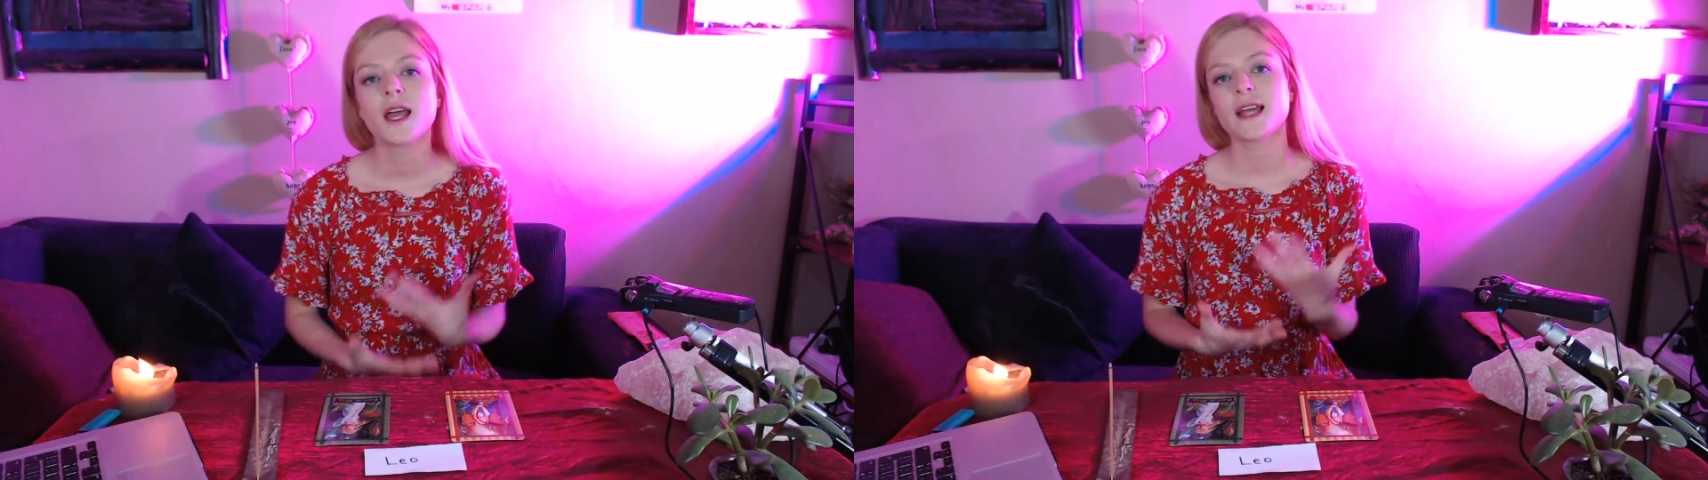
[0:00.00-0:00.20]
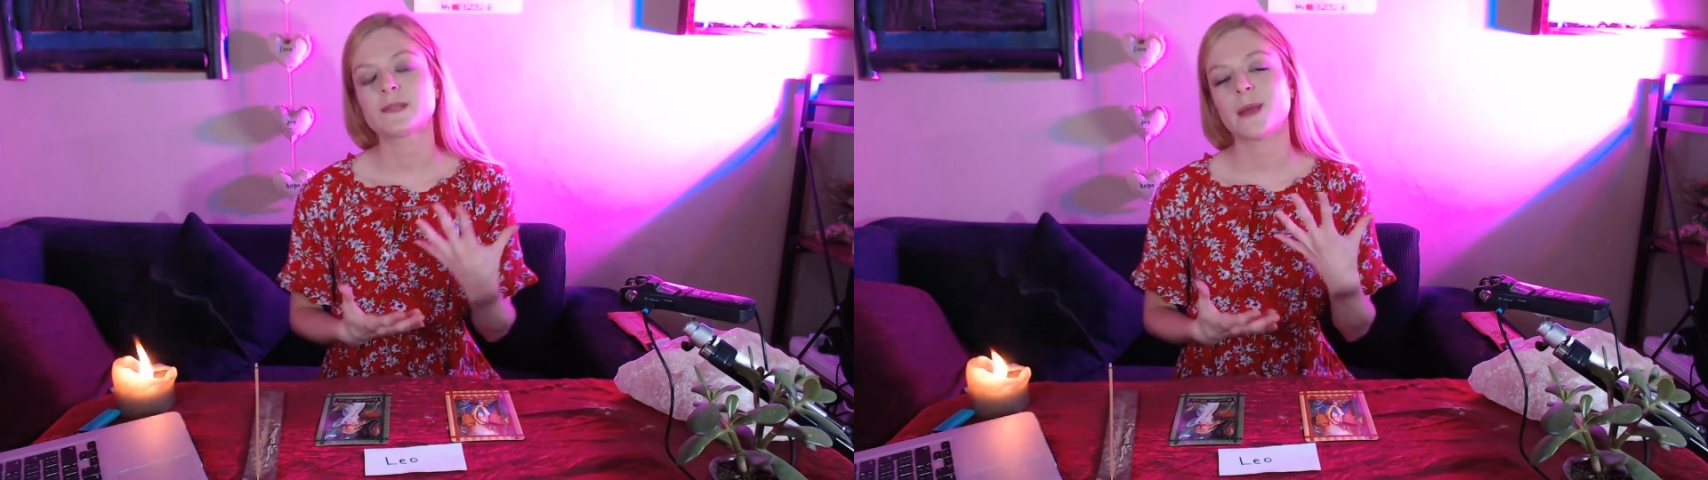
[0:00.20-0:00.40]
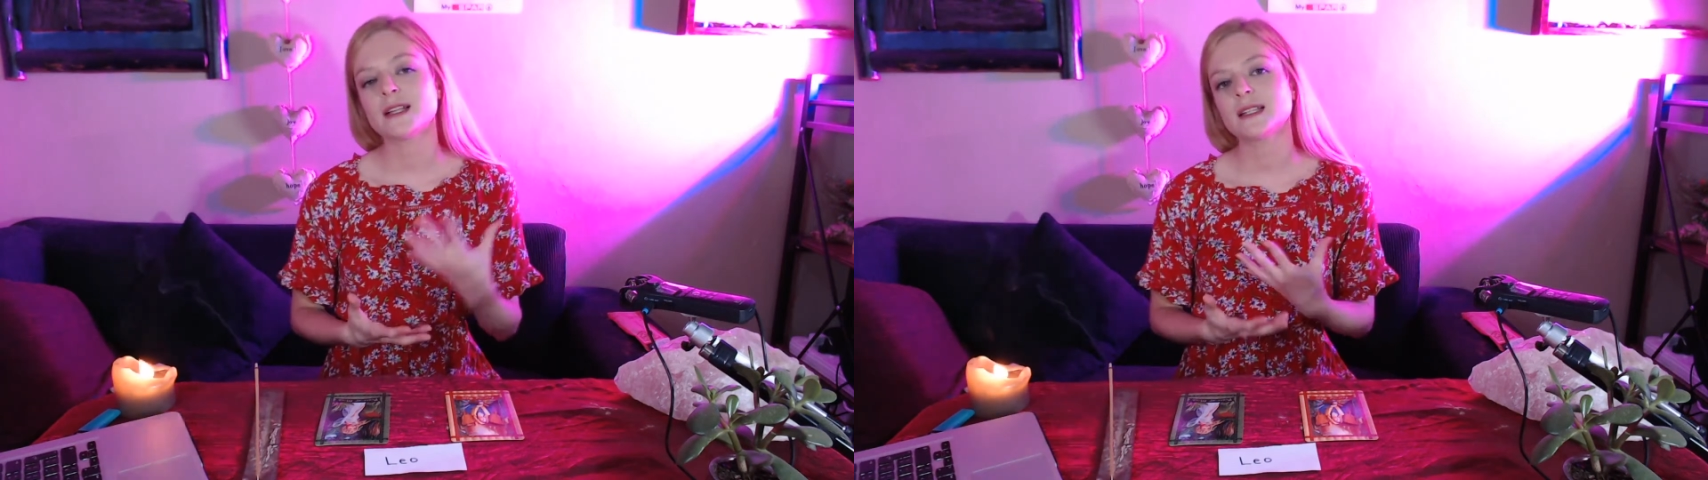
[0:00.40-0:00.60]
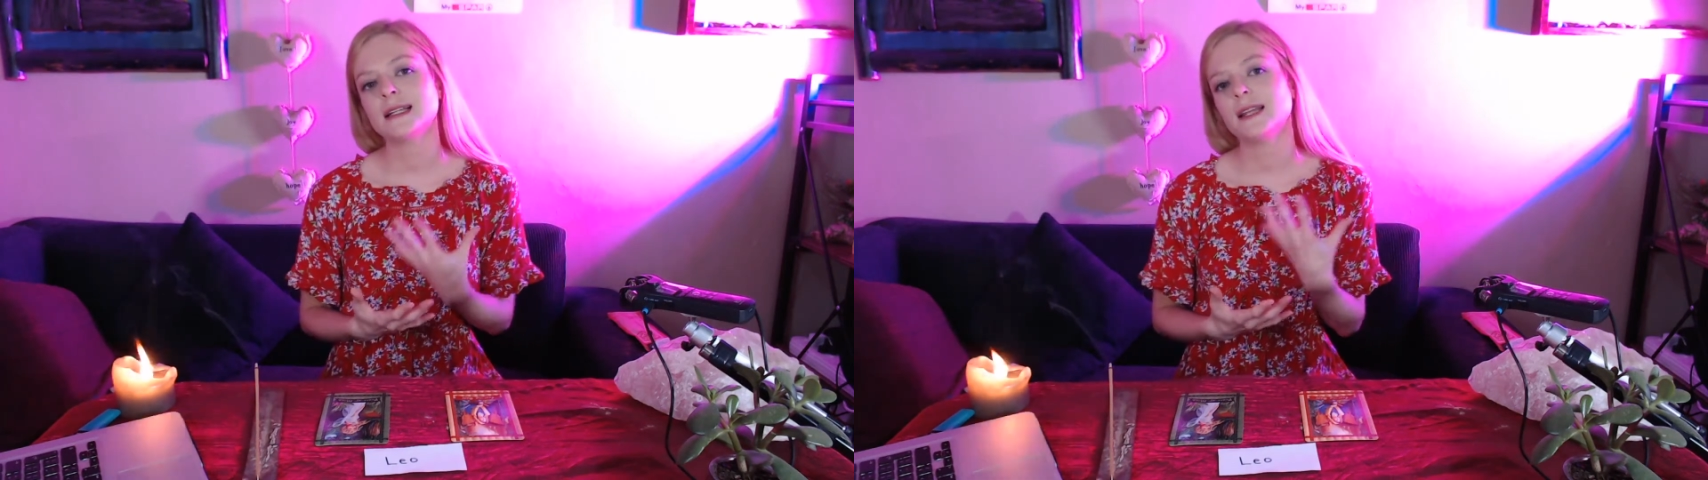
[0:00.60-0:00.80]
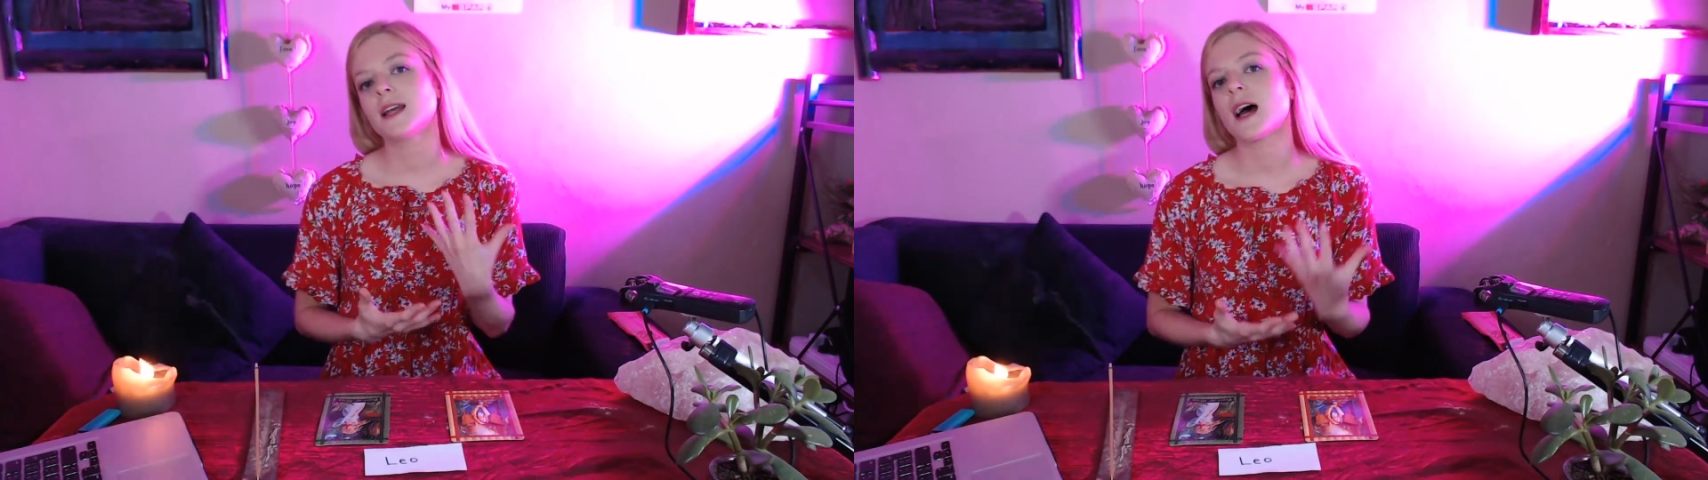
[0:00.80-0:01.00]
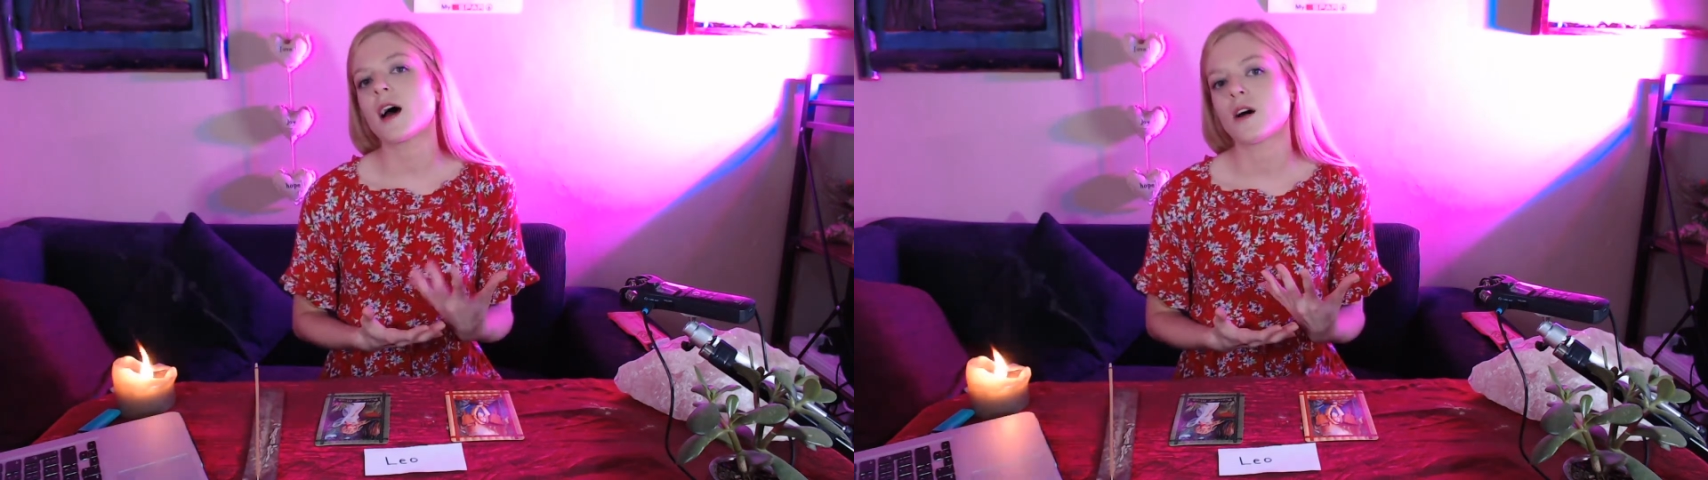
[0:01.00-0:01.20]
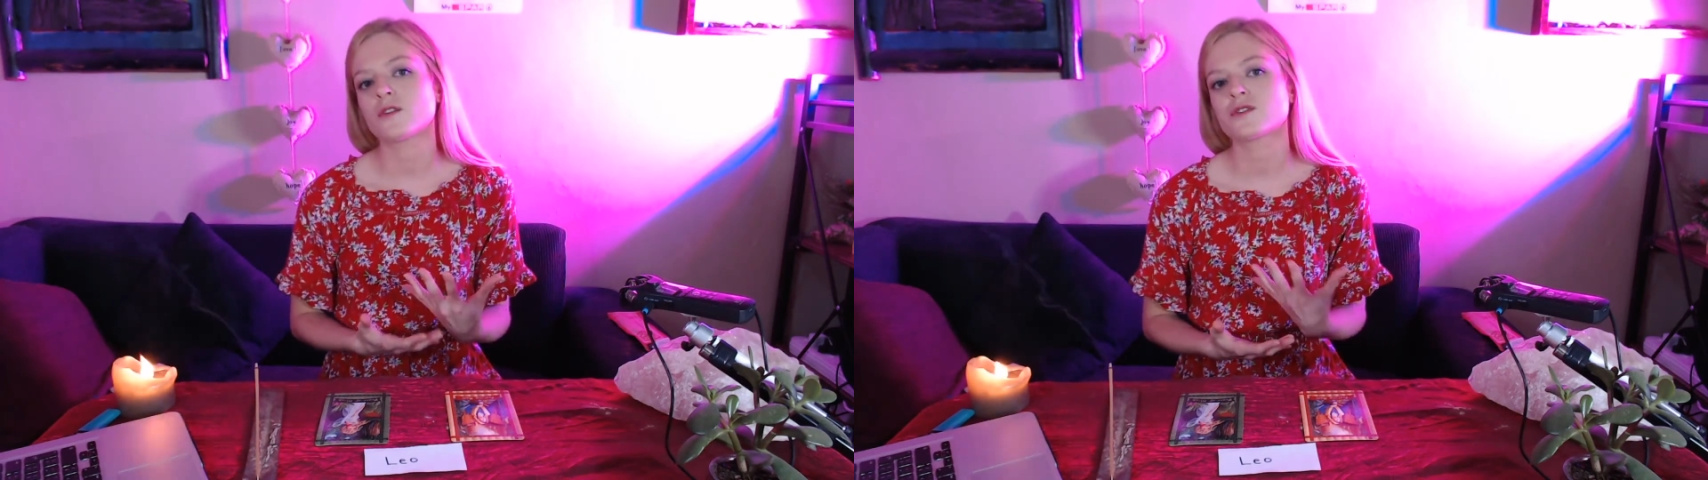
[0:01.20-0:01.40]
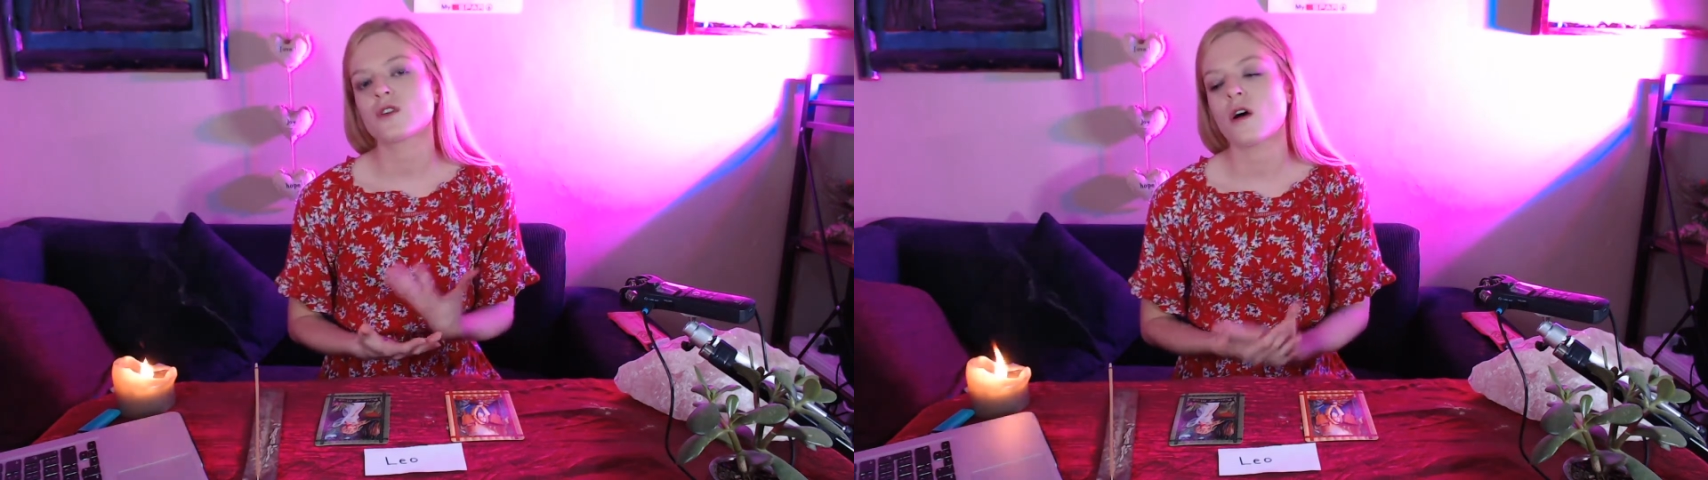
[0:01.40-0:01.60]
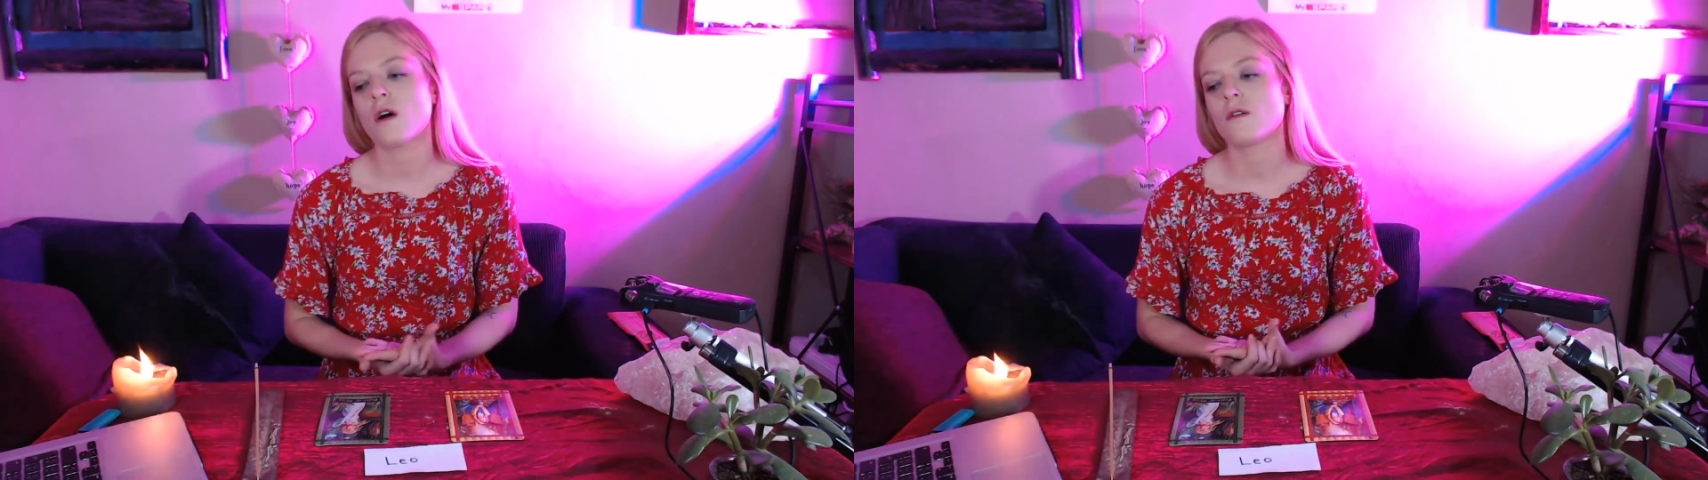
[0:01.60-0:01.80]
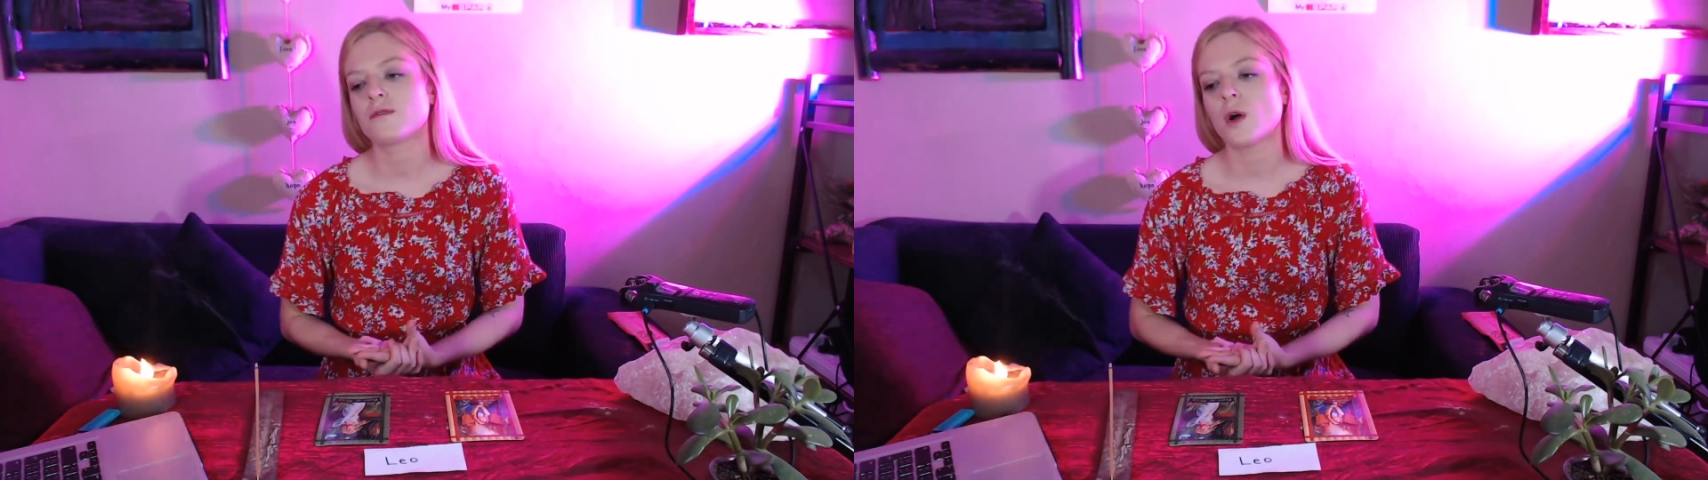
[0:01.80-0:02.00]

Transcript: It's basically the house of